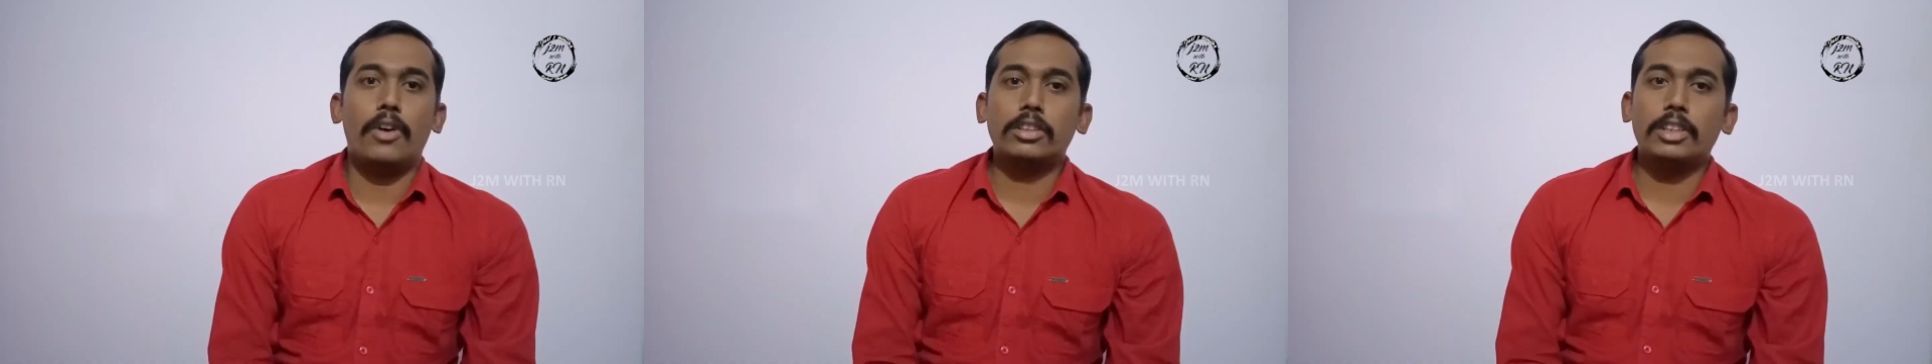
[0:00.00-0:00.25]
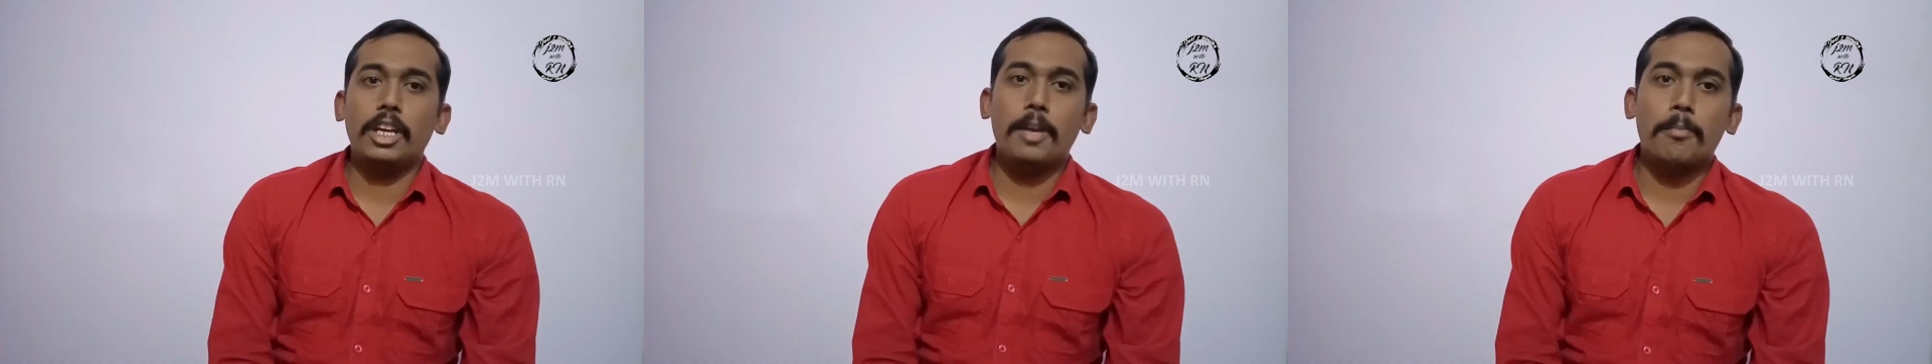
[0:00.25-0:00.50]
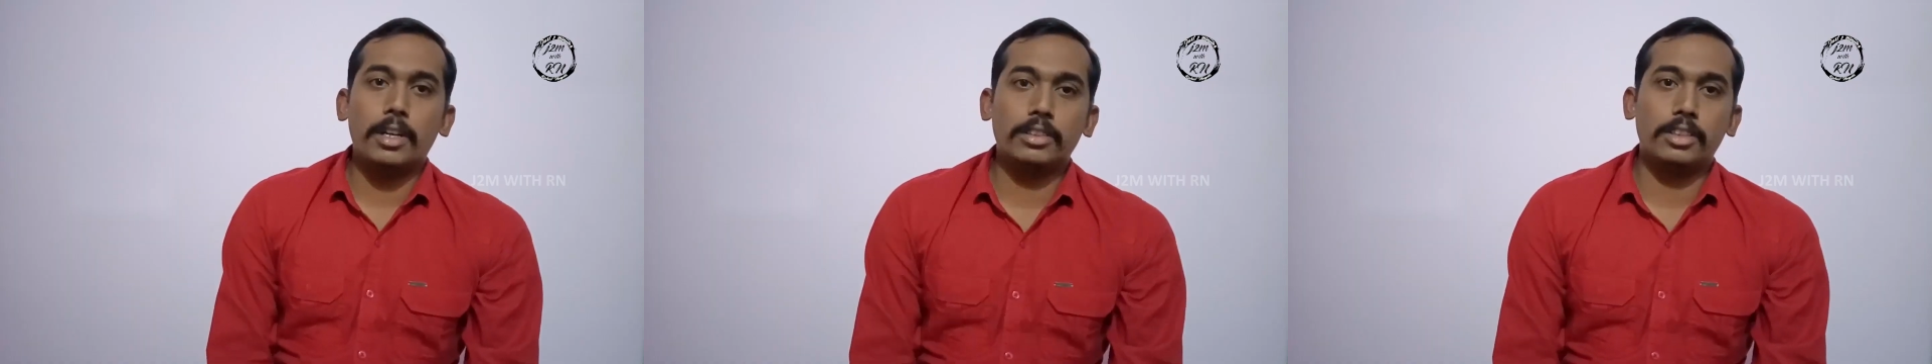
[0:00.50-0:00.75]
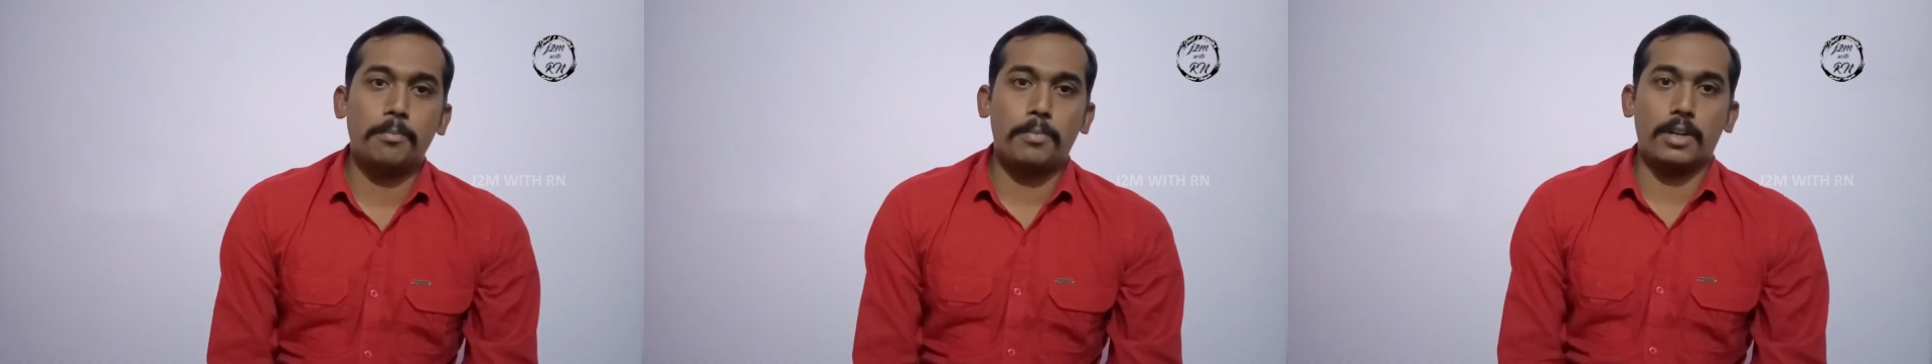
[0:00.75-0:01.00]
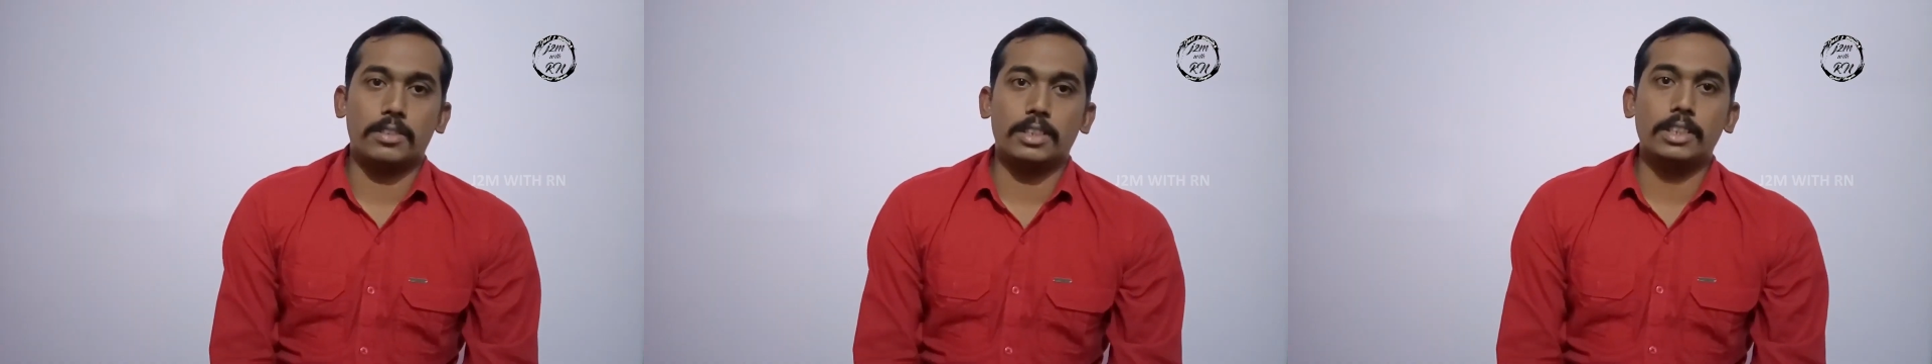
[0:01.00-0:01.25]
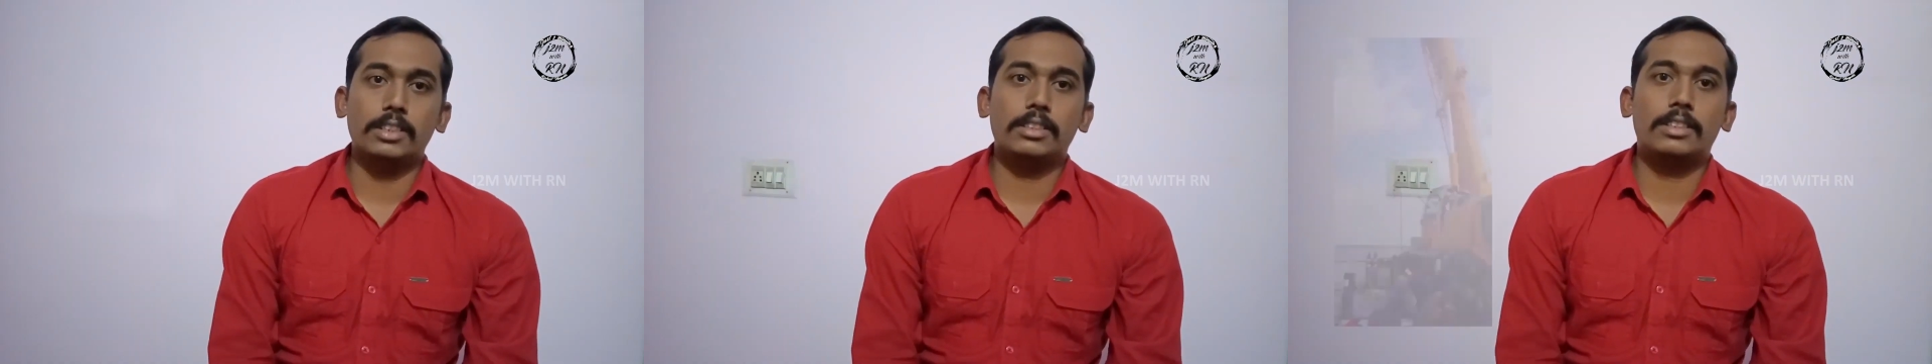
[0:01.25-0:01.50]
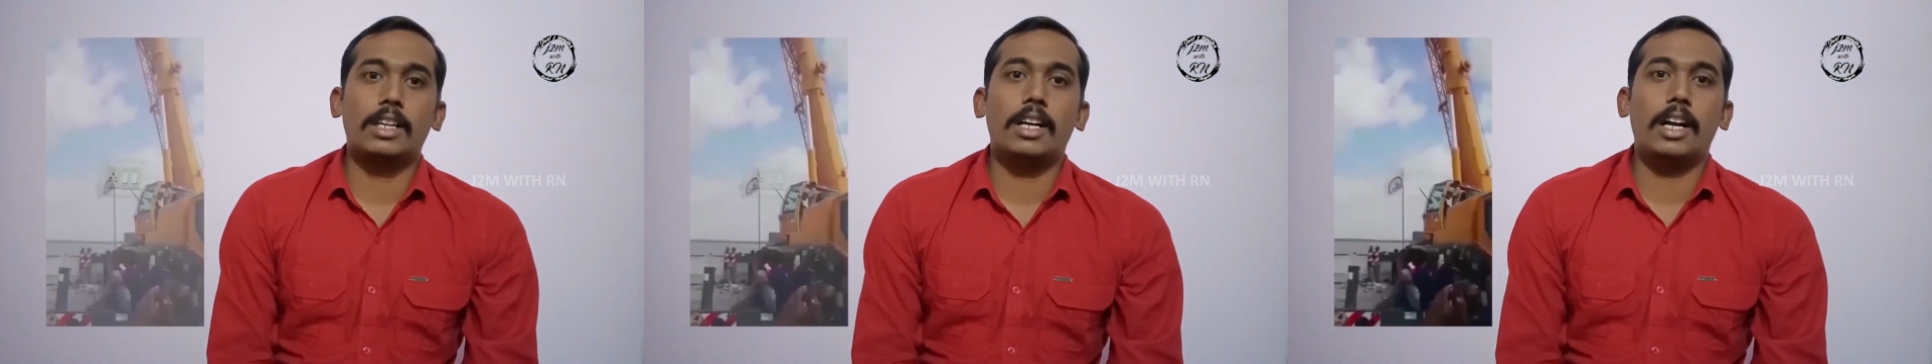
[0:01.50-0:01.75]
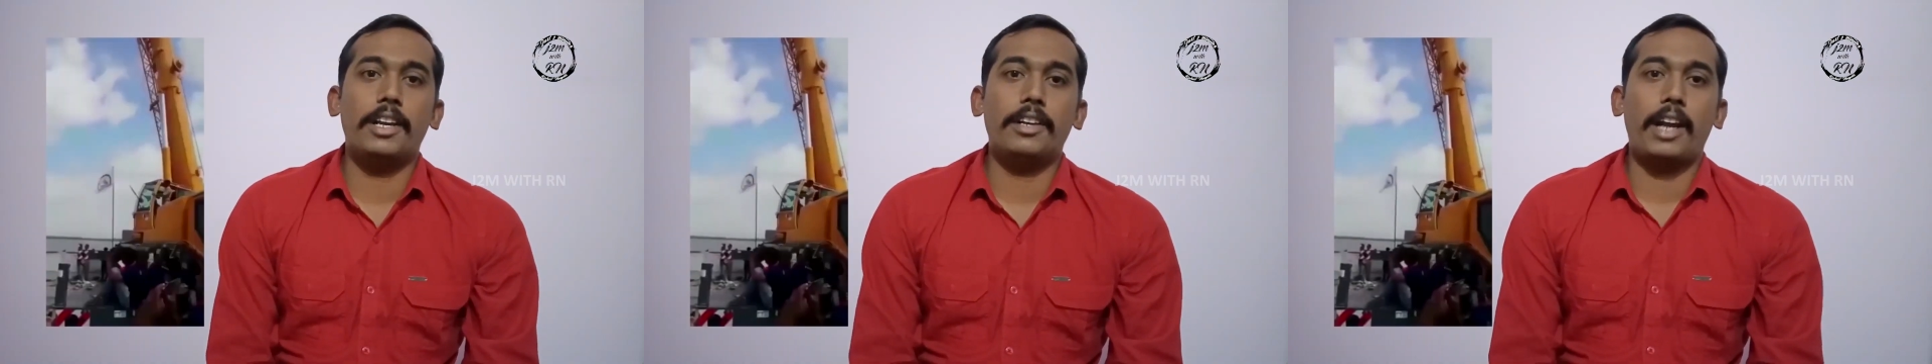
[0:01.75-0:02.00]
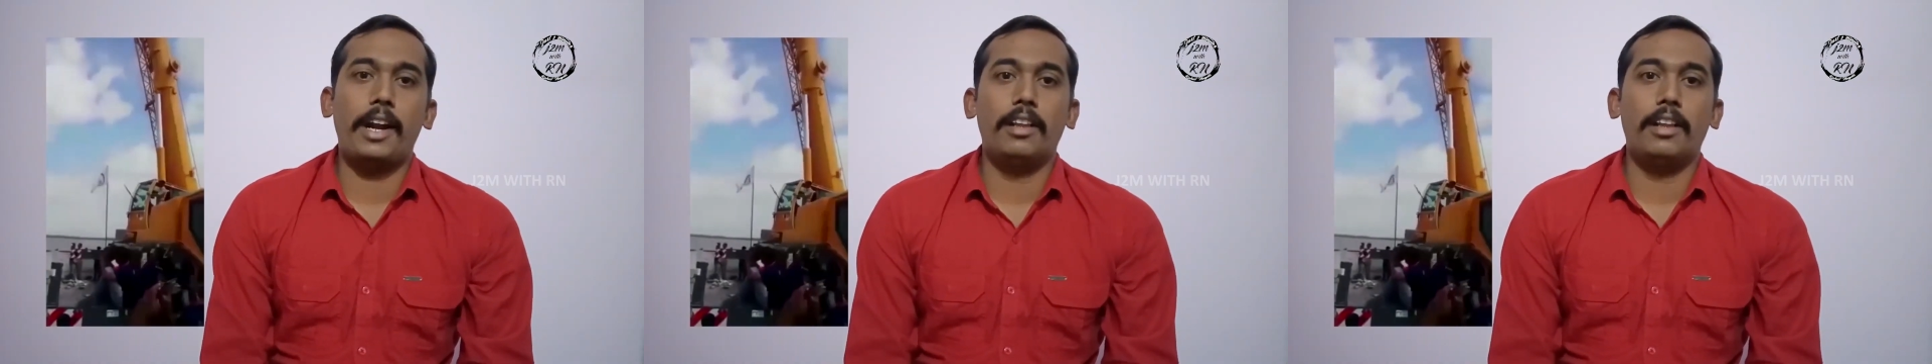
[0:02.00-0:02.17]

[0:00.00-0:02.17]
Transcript: For the immersion process, the Ganesh